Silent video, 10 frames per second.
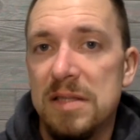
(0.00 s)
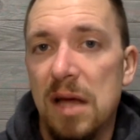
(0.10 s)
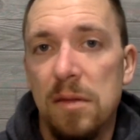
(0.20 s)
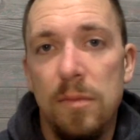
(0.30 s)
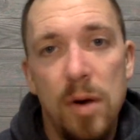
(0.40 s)

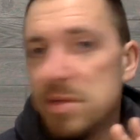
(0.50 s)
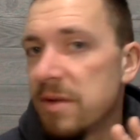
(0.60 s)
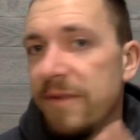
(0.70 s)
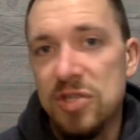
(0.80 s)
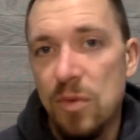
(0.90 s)
like the most
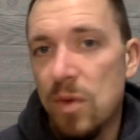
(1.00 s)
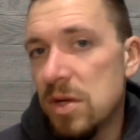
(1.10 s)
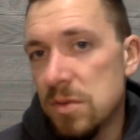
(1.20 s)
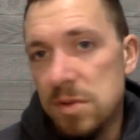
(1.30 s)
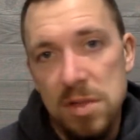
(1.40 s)
efficient way to
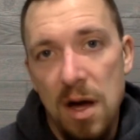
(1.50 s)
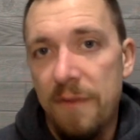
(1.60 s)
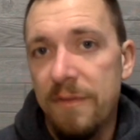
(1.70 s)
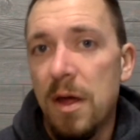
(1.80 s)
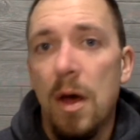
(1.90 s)
do a
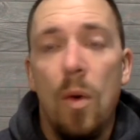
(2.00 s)
soft